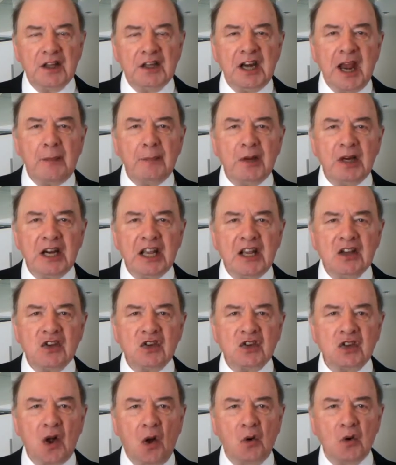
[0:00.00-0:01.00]
the
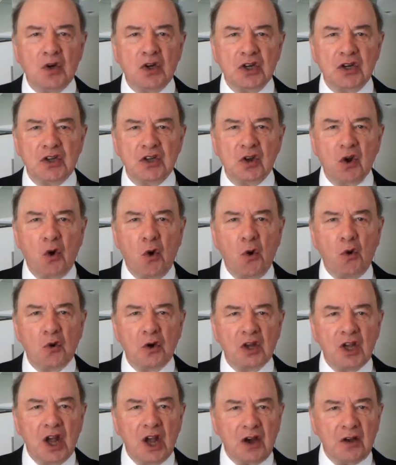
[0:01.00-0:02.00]
Nepalese soldiers
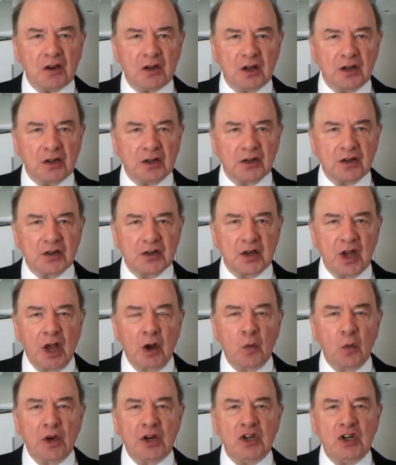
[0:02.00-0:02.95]
called Gurkhas